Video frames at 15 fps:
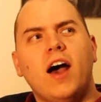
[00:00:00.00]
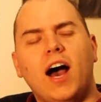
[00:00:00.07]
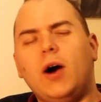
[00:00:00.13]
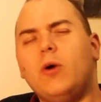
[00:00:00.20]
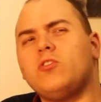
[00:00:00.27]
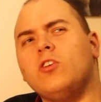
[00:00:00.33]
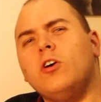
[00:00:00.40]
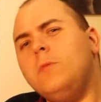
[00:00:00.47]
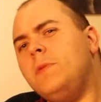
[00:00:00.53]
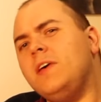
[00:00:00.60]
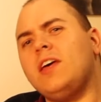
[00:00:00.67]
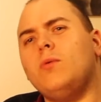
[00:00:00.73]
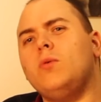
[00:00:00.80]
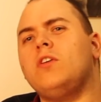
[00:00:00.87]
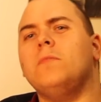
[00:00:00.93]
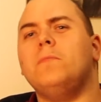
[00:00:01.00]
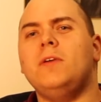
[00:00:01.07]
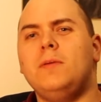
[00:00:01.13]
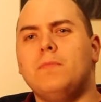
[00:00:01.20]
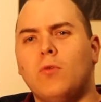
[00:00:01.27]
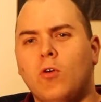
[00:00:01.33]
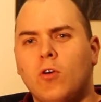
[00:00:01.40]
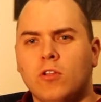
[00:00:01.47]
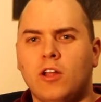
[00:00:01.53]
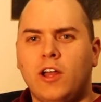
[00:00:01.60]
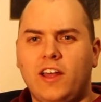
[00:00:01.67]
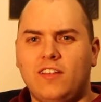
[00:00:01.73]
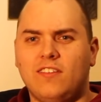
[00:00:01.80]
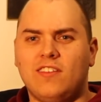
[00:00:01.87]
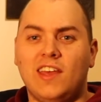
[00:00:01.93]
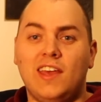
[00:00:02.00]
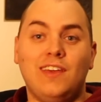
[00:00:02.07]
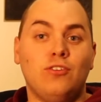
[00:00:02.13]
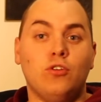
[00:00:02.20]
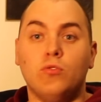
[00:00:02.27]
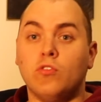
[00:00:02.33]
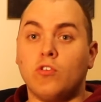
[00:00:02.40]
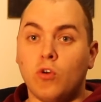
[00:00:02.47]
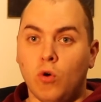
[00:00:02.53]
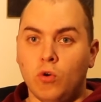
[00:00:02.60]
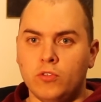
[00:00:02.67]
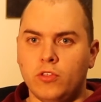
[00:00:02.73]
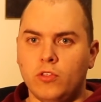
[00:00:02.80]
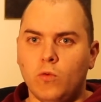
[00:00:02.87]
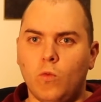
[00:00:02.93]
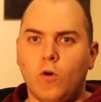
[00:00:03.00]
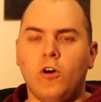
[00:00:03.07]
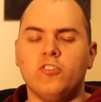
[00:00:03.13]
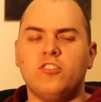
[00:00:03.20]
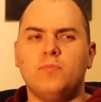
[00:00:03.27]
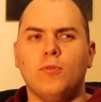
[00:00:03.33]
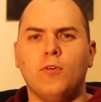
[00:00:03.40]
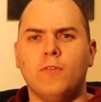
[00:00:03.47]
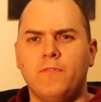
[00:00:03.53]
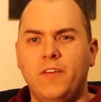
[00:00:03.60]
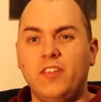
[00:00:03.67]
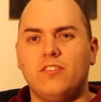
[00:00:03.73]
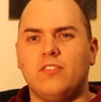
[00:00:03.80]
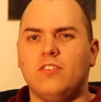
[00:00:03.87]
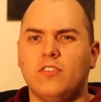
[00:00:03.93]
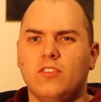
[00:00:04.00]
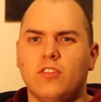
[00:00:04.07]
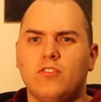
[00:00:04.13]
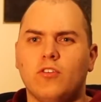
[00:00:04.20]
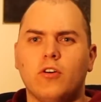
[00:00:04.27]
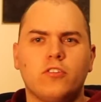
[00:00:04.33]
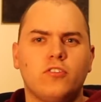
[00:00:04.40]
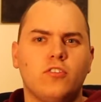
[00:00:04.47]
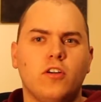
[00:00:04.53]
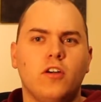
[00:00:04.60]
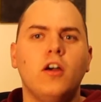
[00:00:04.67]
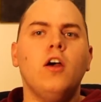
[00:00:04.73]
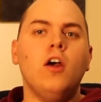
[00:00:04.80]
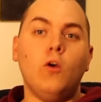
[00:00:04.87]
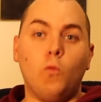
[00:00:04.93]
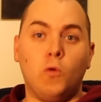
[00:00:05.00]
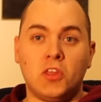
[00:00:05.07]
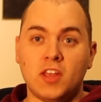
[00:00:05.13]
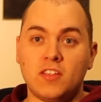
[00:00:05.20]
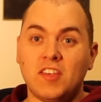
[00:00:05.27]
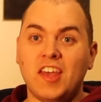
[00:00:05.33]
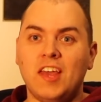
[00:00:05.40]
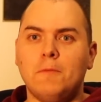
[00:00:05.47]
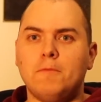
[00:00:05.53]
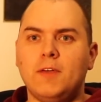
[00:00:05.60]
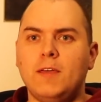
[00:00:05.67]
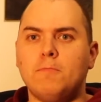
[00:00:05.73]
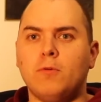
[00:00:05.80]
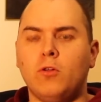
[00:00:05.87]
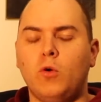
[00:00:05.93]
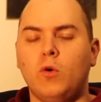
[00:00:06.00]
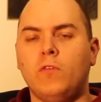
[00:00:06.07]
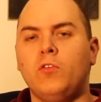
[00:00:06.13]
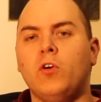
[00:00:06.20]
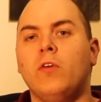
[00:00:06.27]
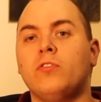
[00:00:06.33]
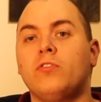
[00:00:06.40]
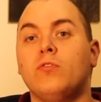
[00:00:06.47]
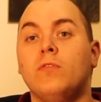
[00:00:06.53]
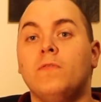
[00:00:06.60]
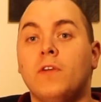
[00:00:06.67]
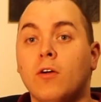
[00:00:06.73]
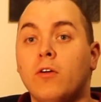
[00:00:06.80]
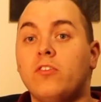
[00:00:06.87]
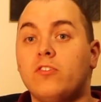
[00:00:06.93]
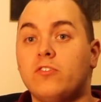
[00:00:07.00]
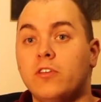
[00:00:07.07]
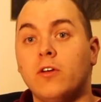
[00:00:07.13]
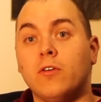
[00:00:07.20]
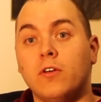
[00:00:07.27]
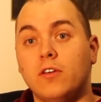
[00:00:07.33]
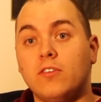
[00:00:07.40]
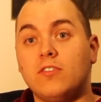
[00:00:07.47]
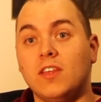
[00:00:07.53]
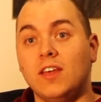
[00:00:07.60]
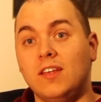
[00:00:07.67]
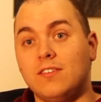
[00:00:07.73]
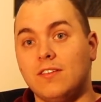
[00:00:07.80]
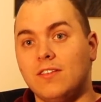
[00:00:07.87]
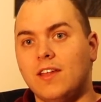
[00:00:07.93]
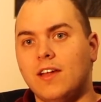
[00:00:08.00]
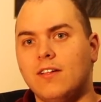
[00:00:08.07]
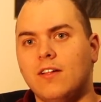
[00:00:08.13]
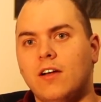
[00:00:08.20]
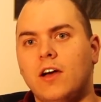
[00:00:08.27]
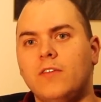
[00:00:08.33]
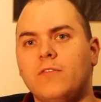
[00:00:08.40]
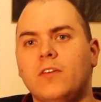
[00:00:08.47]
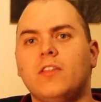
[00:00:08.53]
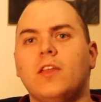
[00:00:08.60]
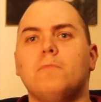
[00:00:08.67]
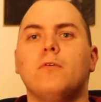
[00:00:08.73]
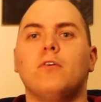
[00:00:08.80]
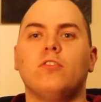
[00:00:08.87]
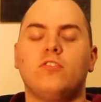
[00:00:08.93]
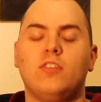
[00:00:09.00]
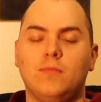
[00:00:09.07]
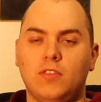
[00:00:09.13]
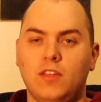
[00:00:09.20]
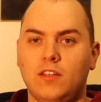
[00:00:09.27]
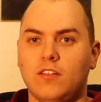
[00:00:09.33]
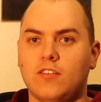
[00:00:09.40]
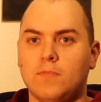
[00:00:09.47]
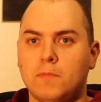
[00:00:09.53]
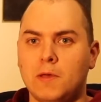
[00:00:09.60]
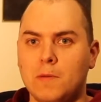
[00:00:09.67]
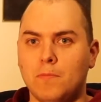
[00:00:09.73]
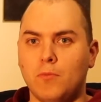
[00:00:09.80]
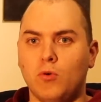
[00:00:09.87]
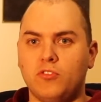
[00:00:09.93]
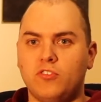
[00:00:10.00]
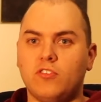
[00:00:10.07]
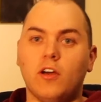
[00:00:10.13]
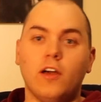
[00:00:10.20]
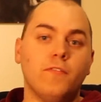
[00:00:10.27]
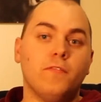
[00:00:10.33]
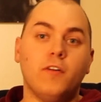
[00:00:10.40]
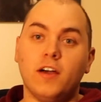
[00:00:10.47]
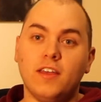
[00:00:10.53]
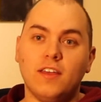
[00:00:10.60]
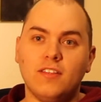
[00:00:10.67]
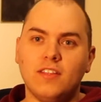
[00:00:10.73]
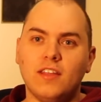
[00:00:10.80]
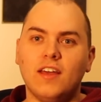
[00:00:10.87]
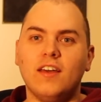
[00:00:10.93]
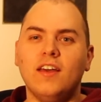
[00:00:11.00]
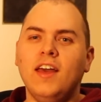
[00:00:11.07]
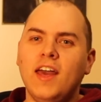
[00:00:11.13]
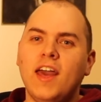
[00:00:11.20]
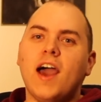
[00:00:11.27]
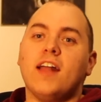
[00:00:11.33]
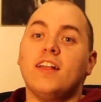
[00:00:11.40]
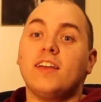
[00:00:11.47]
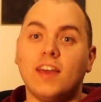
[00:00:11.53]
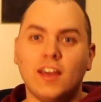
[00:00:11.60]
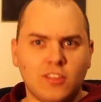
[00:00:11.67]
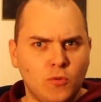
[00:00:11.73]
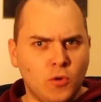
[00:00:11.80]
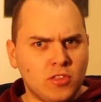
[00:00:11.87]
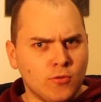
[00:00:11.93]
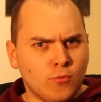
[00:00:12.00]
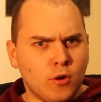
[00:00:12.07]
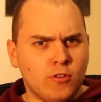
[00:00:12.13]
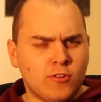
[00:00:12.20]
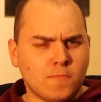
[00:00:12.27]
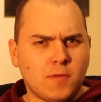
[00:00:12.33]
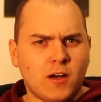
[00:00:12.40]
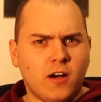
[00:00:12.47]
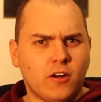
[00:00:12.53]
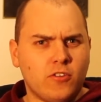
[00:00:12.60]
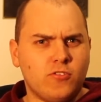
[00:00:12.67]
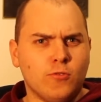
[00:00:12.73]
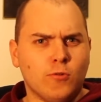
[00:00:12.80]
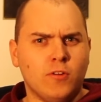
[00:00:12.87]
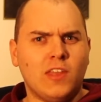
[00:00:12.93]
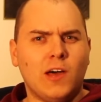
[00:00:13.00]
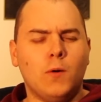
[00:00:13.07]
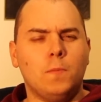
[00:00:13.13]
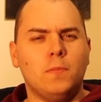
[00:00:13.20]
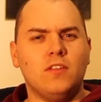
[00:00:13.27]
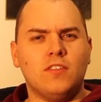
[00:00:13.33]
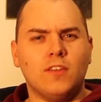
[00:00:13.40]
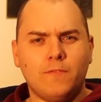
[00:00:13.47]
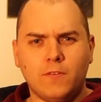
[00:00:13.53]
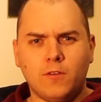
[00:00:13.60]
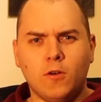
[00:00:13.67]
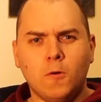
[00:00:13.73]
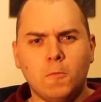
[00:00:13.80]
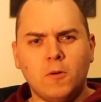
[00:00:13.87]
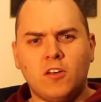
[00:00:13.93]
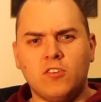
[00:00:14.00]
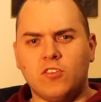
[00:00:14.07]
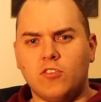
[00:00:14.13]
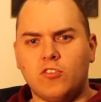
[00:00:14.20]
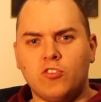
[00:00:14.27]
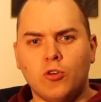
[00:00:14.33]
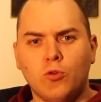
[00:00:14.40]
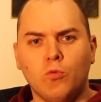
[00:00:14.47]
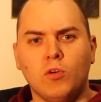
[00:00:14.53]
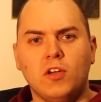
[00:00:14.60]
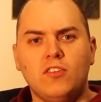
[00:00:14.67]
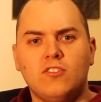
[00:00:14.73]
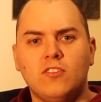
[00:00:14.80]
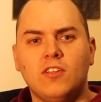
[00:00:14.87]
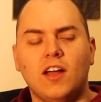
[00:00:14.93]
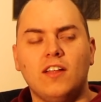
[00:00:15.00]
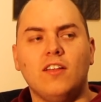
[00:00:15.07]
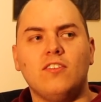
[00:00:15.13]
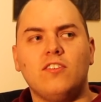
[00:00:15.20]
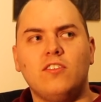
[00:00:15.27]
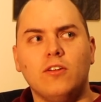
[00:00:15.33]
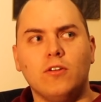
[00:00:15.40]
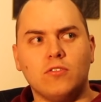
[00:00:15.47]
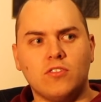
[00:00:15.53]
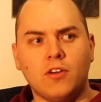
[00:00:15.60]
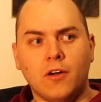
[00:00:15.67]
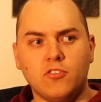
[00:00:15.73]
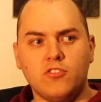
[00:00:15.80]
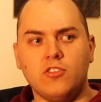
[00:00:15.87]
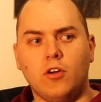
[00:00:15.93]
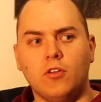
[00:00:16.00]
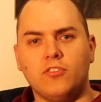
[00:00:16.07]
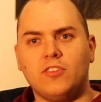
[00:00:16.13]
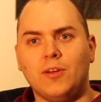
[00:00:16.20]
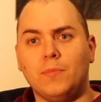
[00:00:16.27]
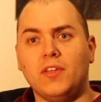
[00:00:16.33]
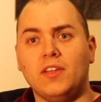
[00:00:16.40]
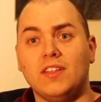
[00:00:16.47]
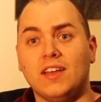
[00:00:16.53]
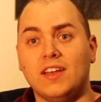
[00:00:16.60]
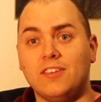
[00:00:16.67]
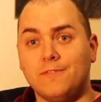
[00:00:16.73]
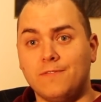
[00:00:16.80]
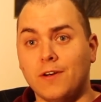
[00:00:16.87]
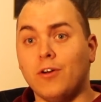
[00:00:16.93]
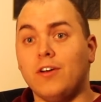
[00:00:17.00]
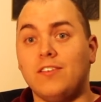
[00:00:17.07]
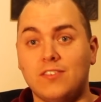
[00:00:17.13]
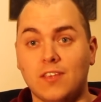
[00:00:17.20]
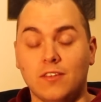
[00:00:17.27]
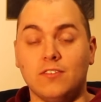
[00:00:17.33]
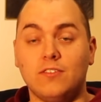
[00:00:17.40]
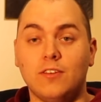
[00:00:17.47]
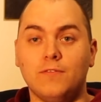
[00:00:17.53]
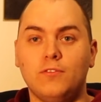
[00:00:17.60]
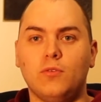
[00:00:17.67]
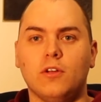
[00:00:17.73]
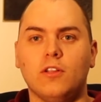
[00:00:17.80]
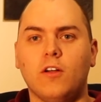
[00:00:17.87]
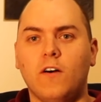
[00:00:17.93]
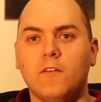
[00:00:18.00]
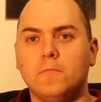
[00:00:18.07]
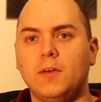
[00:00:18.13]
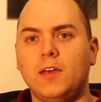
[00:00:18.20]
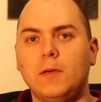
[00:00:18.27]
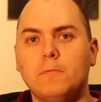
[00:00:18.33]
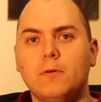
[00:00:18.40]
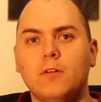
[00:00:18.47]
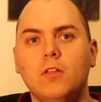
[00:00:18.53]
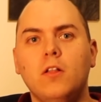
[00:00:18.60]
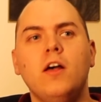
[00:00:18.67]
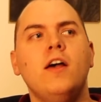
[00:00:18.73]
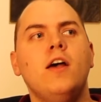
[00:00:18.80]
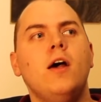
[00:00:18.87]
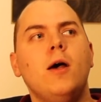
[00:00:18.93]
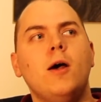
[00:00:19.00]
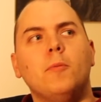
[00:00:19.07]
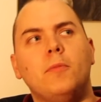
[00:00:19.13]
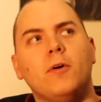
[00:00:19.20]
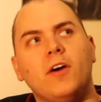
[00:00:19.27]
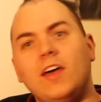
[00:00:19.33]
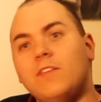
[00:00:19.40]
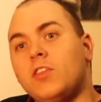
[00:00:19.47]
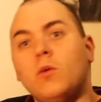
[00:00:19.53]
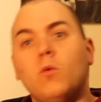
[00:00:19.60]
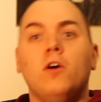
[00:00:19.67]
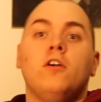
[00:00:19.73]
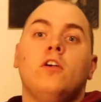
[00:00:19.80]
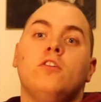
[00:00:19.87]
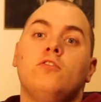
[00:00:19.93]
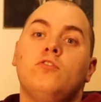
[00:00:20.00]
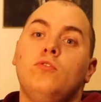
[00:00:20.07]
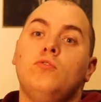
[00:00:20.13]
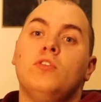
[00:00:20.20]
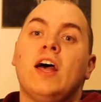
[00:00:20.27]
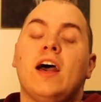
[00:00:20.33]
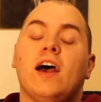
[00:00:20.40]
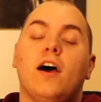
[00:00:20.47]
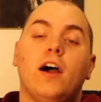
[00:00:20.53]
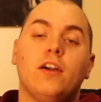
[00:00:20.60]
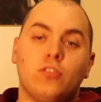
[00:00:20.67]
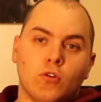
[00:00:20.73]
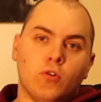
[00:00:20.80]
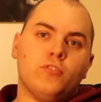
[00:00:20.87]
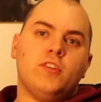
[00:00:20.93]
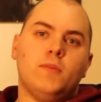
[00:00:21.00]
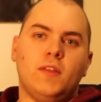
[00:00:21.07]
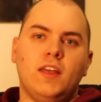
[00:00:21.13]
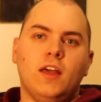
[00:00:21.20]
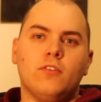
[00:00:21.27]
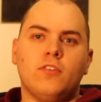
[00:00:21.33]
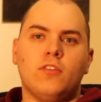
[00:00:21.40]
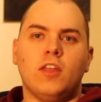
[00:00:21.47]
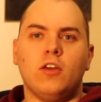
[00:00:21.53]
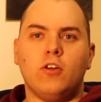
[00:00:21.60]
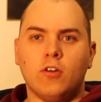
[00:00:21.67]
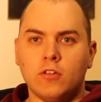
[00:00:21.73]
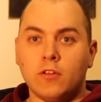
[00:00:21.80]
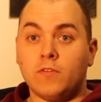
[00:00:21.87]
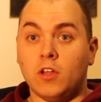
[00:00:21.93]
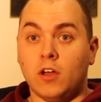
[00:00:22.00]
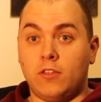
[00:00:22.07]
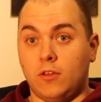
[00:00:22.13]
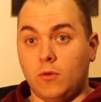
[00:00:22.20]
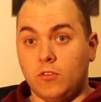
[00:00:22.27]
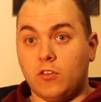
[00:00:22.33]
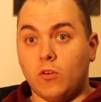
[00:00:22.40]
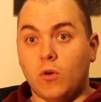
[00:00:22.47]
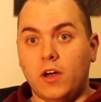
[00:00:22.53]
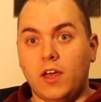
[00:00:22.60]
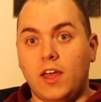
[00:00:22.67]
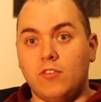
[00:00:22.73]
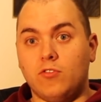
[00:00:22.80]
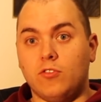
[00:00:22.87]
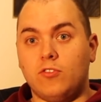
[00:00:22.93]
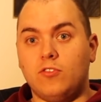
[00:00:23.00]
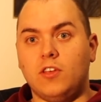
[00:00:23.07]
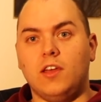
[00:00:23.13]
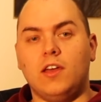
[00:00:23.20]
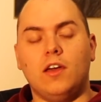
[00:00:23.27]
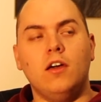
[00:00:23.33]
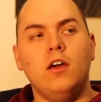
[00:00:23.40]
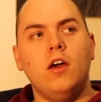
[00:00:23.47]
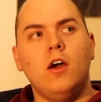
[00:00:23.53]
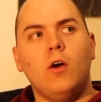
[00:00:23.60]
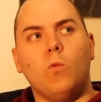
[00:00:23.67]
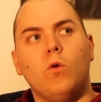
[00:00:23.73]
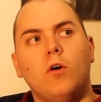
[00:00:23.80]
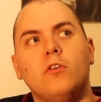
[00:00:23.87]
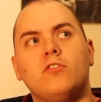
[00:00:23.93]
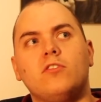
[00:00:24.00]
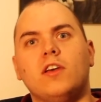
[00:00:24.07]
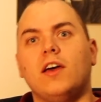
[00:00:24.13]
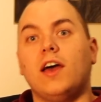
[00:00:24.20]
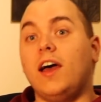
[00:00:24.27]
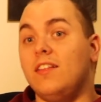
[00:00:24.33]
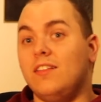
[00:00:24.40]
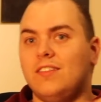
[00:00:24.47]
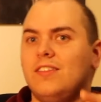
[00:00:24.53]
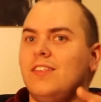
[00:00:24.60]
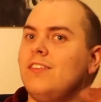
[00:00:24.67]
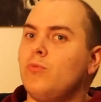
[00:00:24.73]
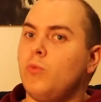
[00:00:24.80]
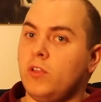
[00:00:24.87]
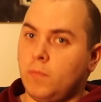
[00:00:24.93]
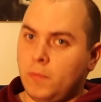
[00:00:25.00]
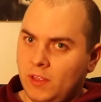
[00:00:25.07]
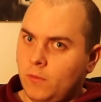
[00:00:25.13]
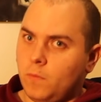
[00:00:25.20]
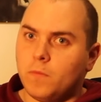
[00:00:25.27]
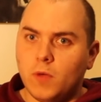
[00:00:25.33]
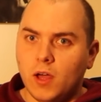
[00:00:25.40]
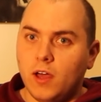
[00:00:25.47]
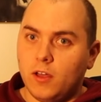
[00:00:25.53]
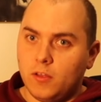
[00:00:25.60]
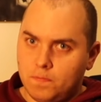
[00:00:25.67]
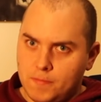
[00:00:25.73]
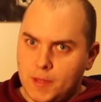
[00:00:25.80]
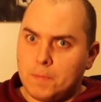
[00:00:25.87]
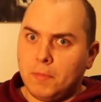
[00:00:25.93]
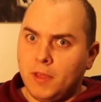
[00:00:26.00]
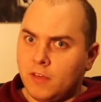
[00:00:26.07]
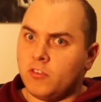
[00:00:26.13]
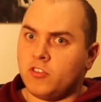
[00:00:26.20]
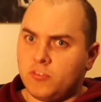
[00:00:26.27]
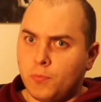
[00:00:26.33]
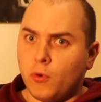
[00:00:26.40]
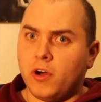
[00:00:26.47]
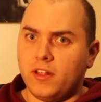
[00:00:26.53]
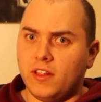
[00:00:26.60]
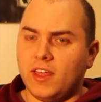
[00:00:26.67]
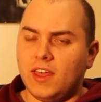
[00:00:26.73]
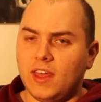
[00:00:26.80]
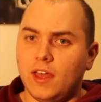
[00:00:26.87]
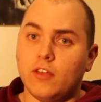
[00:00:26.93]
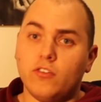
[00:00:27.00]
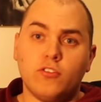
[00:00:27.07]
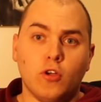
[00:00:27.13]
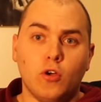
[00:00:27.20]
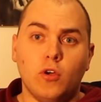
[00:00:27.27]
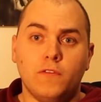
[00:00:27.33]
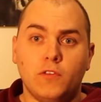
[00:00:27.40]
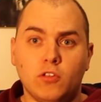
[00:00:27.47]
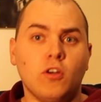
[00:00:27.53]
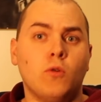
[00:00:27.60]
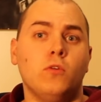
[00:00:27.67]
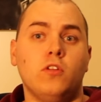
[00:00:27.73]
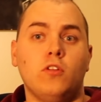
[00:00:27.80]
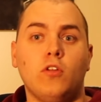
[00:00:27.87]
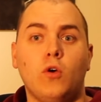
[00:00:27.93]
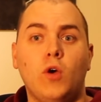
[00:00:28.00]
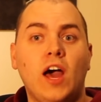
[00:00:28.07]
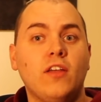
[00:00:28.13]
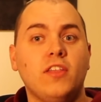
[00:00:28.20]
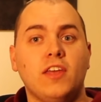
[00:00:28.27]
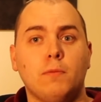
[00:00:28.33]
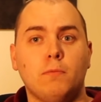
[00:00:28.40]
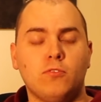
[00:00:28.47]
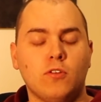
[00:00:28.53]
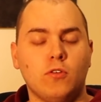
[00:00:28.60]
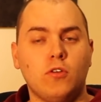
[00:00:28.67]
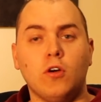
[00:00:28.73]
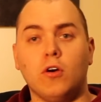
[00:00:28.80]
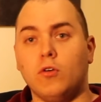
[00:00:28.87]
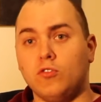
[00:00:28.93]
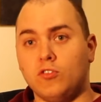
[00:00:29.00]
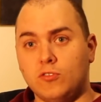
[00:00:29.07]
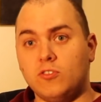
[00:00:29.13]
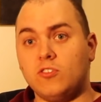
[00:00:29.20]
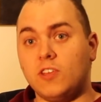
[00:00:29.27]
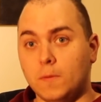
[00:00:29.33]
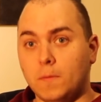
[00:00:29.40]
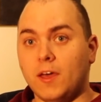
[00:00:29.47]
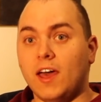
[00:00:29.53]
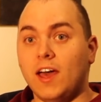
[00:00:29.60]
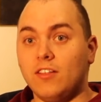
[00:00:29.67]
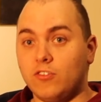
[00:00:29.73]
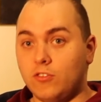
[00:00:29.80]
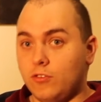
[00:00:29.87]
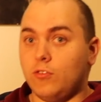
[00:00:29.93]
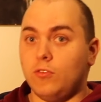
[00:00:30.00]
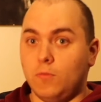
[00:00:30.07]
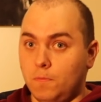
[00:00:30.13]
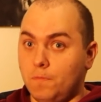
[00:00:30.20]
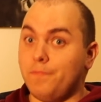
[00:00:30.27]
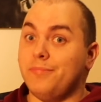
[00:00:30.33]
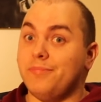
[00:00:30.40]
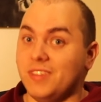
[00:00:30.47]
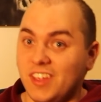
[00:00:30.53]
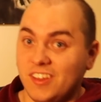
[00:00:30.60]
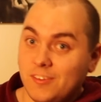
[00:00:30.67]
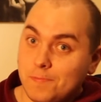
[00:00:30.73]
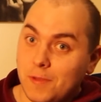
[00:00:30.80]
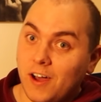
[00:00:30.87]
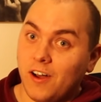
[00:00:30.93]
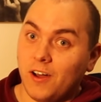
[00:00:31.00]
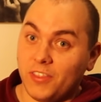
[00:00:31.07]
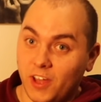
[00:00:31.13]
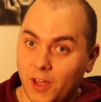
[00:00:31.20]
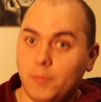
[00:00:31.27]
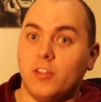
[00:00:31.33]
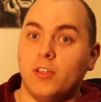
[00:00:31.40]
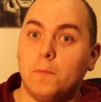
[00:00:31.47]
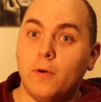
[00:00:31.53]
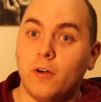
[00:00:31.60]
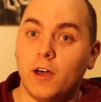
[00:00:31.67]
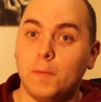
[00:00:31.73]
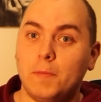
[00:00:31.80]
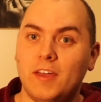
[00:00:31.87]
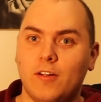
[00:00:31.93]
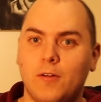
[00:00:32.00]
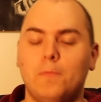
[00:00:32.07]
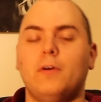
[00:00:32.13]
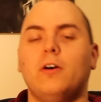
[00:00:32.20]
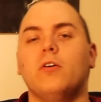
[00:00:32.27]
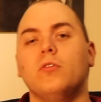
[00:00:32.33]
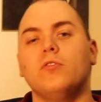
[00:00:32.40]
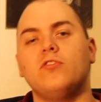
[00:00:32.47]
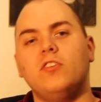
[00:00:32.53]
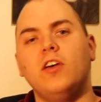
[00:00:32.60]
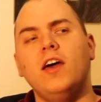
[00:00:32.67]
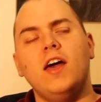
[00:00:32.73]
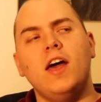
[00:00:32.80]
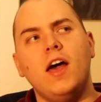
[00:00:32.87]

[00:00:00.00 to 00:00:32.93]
I was hoping it could be more like, say, Unicorn and the Wasp or Vincent and the Doctor, where they take people who have gone through very serious things in their life and they put something that's a bit more sci-fi in there. And I get that with the Rosa Parks story that would be difficult because it's so recent and it's still touching on something that is very sensitive to a lot of people. But if they weren't going to do that, I thought something else that they could have done that was quite interesting was, and this will be a bit of a spoiler here, so if you don't want to know how the episode goes, skip ahead to this part that I'm going to put up here in post.